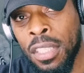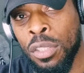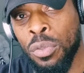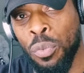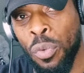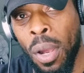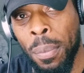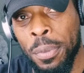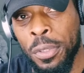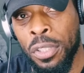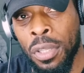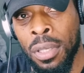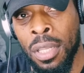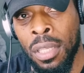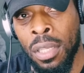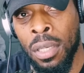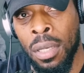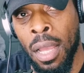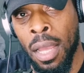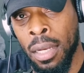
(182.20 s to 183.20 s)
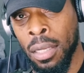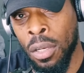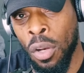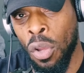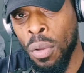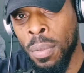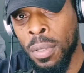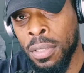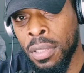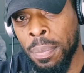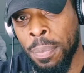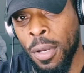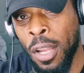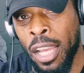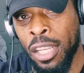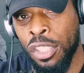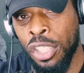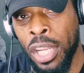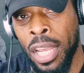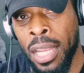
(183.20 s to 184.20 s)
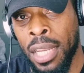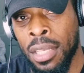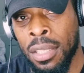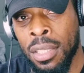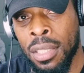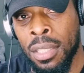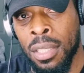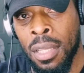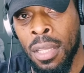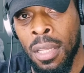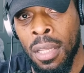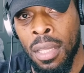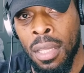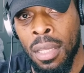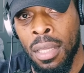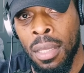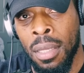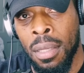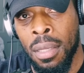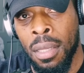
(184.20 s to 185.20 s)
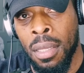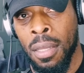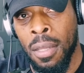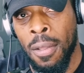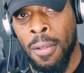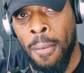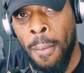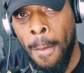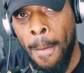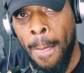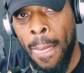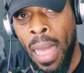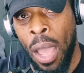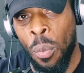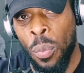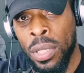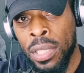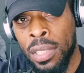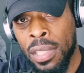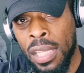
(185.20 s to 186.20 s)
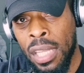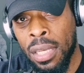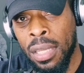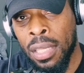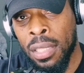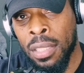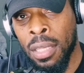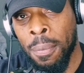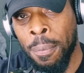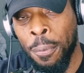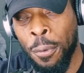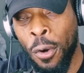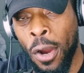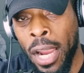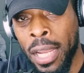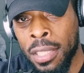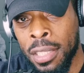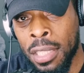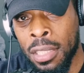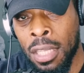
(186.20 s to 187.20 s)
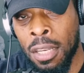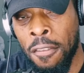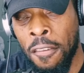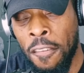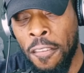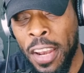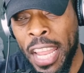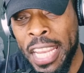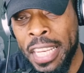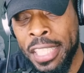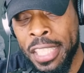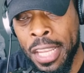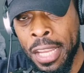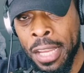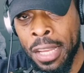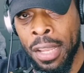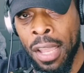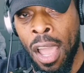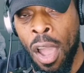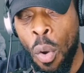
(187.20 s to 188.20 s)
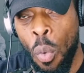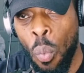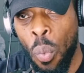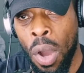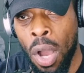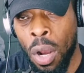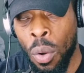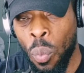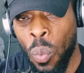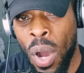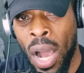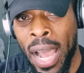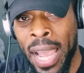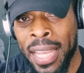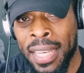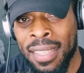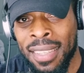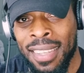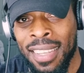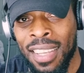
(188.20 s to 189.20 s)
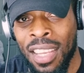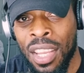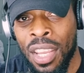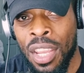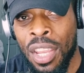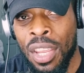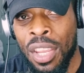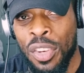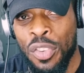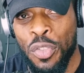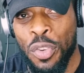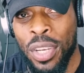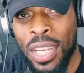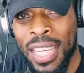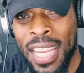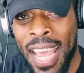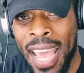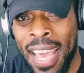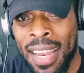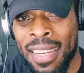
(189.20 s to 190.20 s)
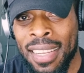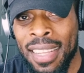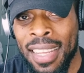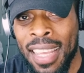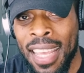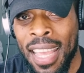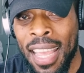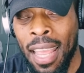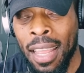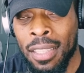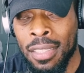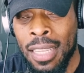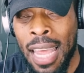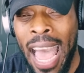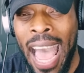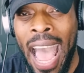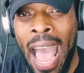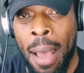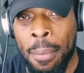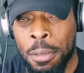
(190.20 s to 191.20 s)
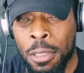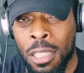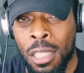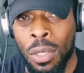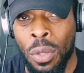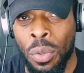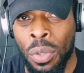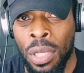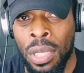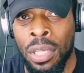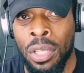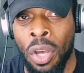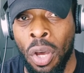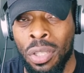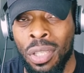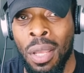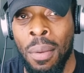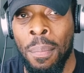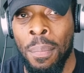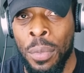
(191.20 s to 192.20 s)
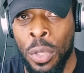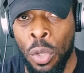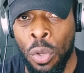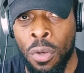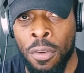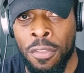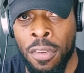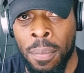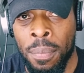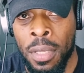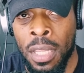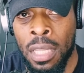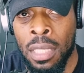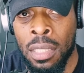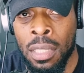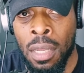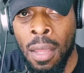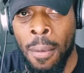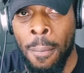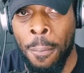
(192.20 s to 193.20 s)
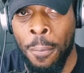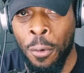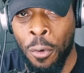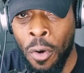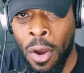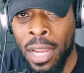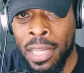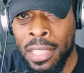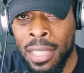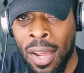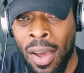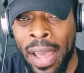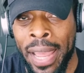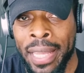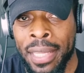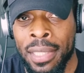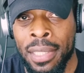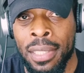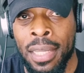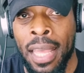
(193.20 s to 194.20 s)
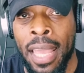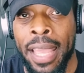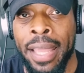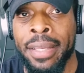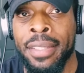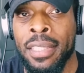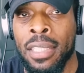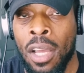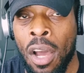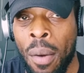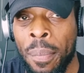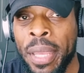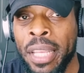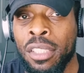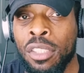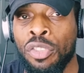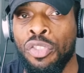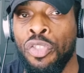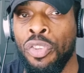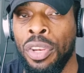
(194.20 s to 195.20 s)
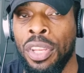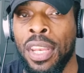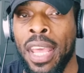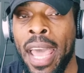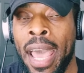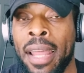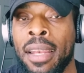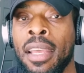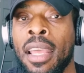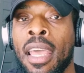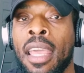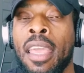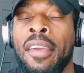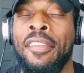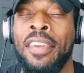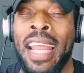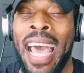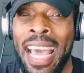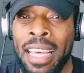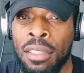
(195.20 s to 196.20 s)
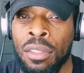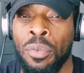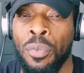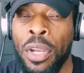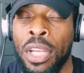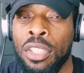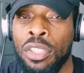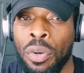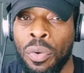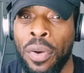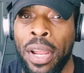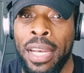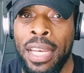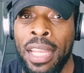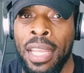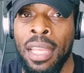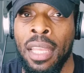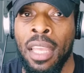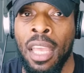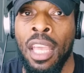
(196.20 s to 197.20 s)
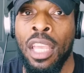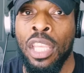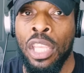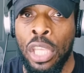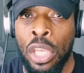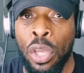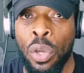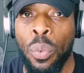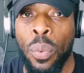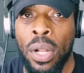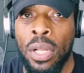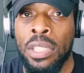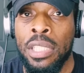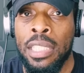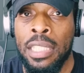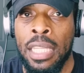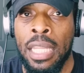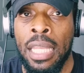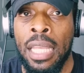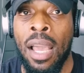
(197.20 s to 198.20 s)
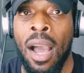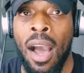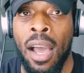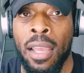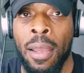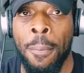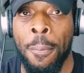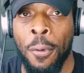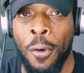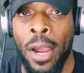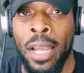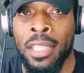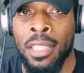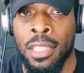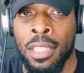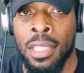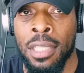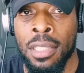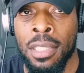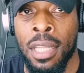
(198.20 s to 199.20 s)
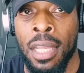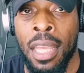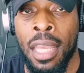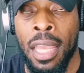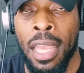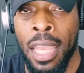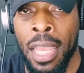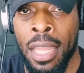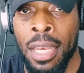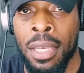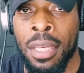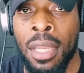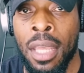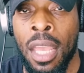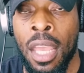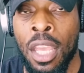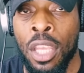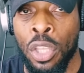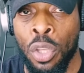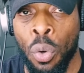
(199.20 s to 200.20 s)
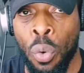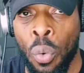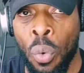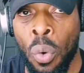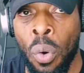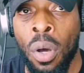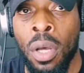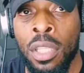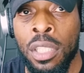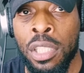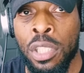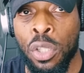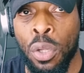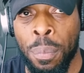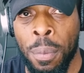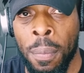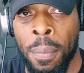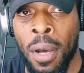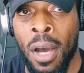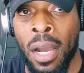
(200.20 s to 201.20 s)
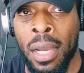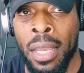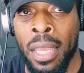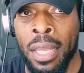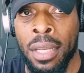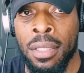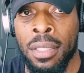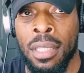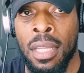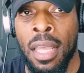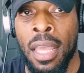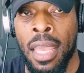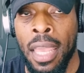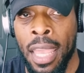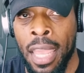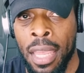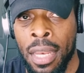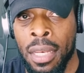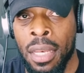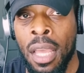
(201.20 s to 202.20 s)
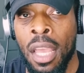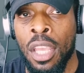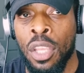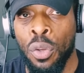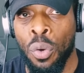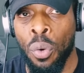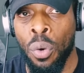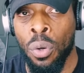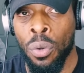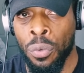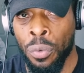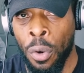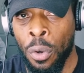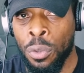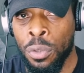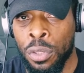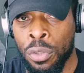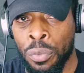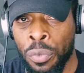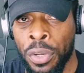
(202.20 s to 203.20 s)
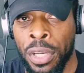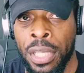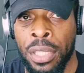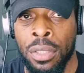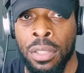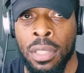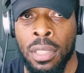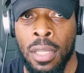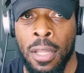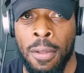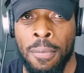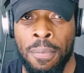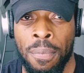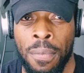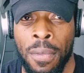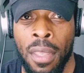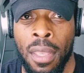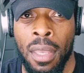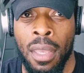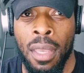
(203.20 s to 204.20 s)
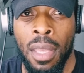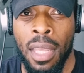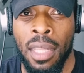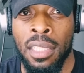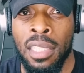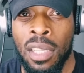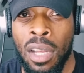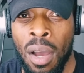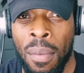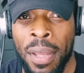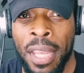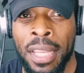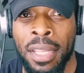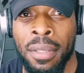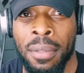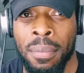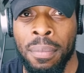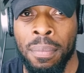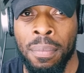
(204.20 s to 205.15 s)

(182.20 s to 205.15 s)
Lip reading: disruption in global supply chains. And we see this in prices inflating worldwide. Trinidad is absolutely not immune from these price hikes. It's coming to Trinidad. If it hasn't reached already, you will see higher prices in your supermarkets, in your groceries. It's coming.